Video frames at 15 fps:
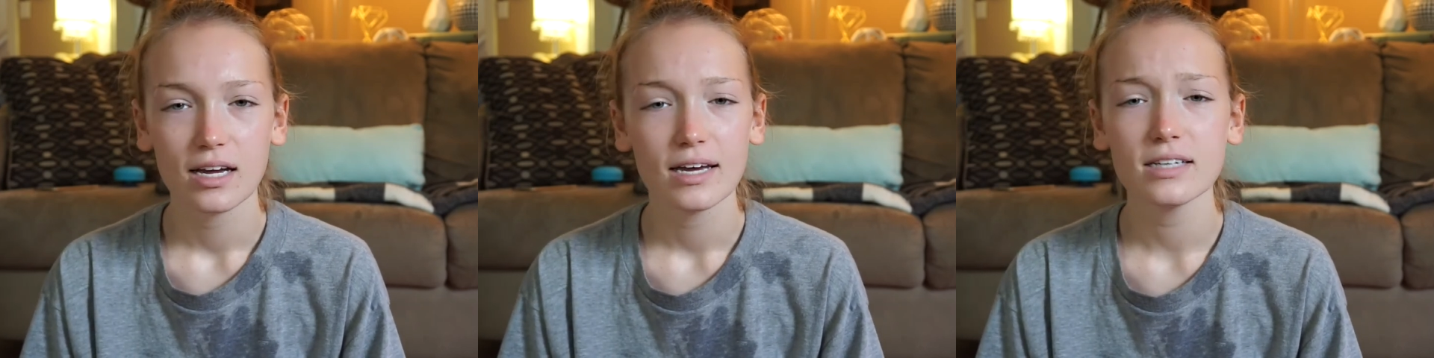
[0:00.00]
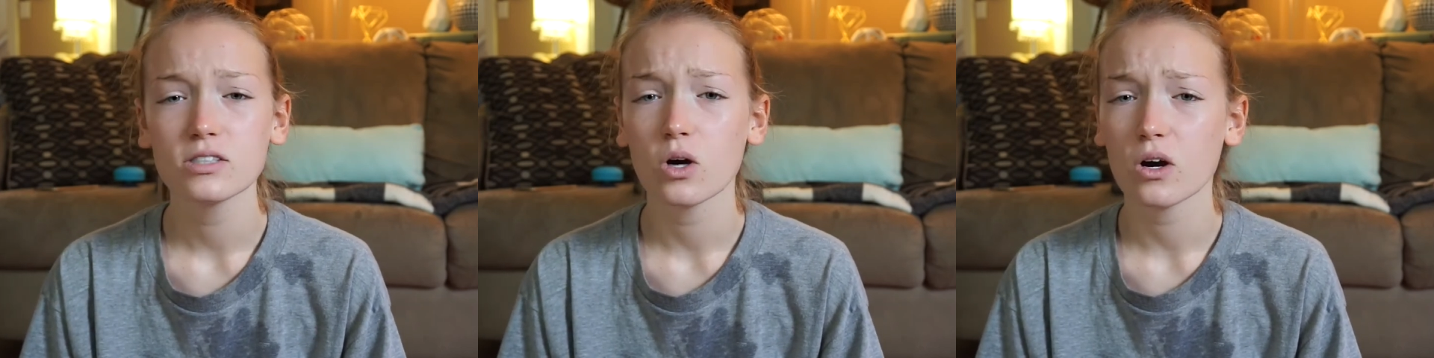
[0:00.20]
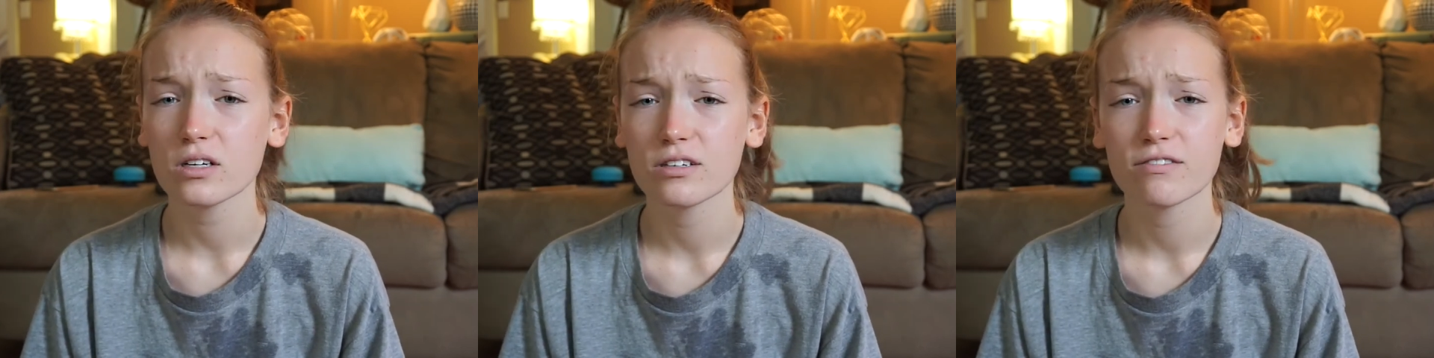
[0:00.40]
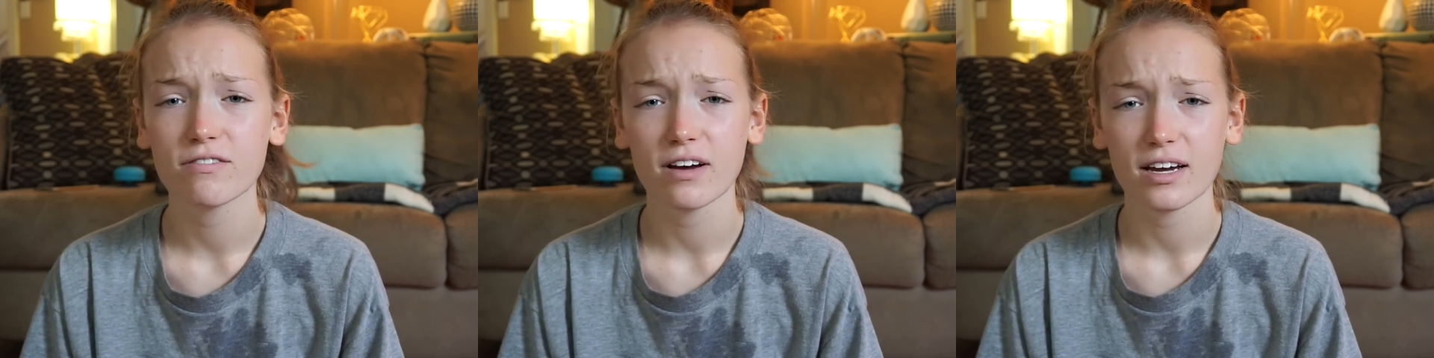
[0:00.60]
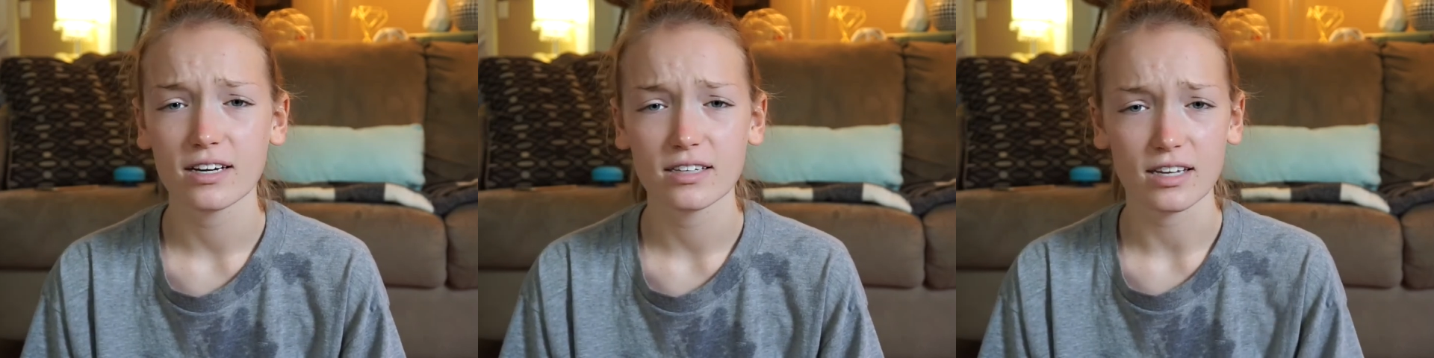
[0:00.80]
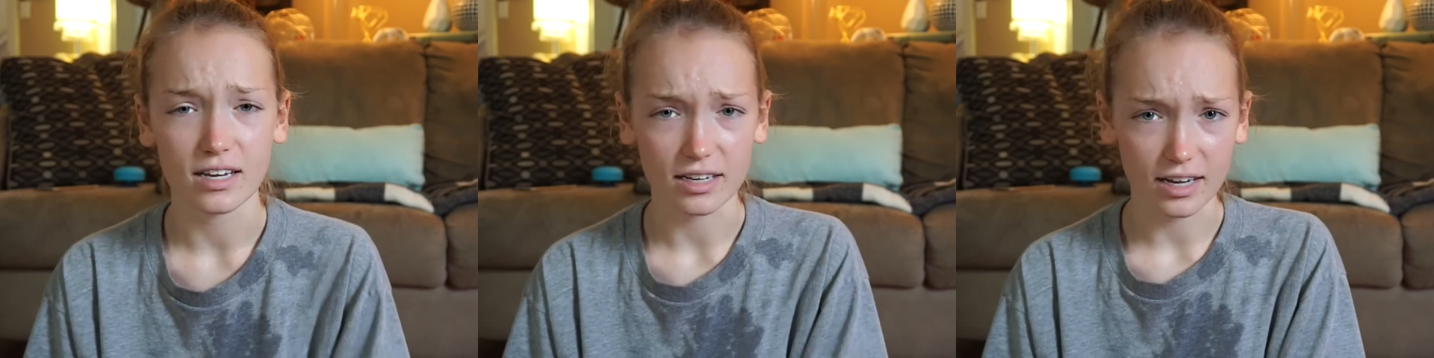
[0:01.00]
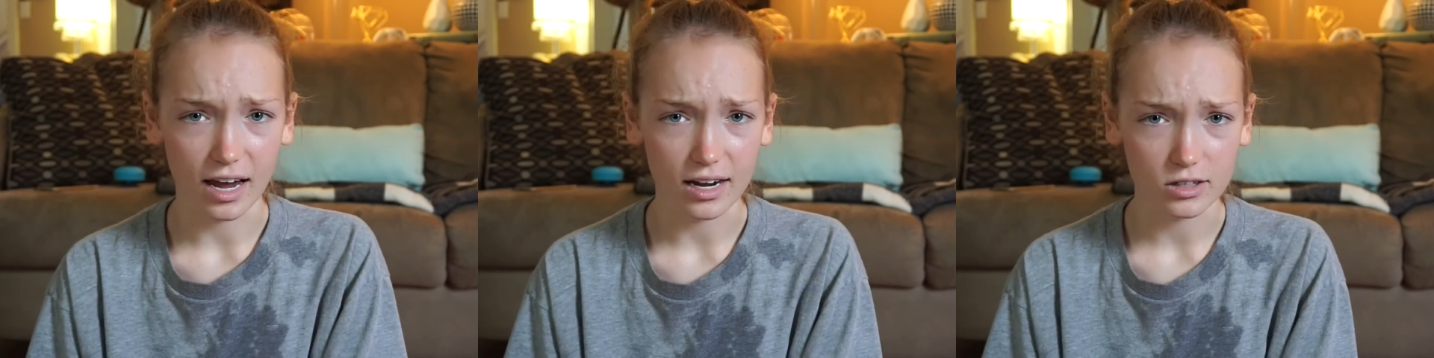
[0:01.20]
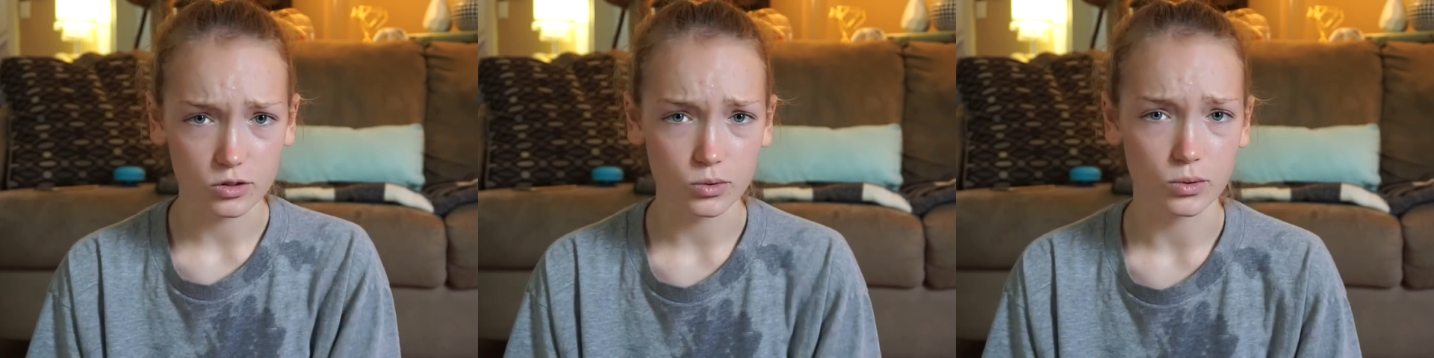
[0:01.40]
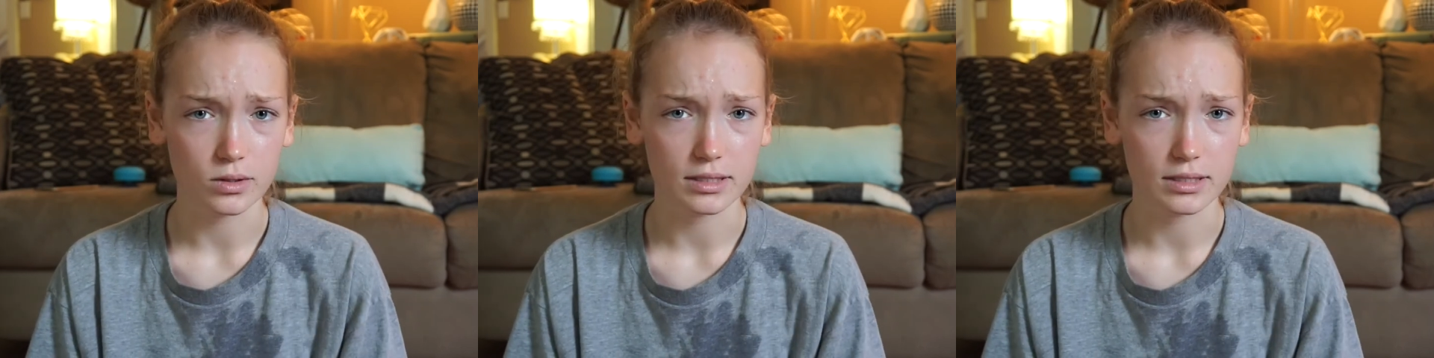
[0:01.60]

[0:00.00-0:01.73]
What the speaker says: it's hard to find like actual